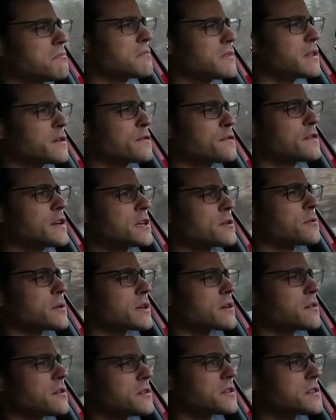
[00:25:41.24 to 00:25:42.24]
They're
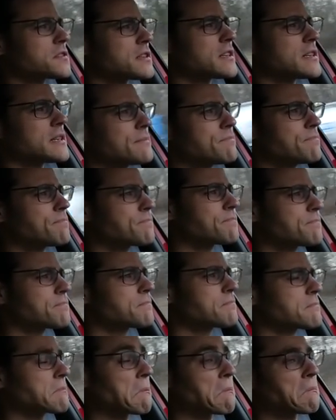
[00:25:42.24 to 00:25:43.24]
flickering all the time.
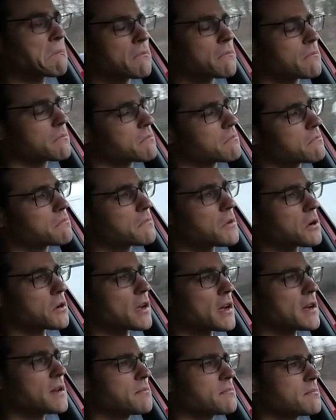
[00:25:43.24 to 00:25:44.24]

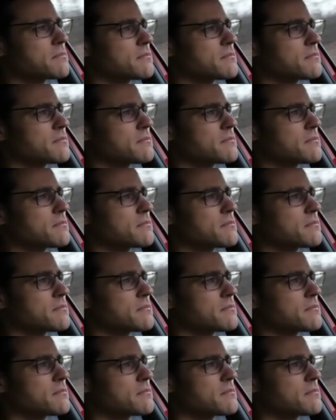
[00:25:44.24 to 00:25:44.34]
Okay.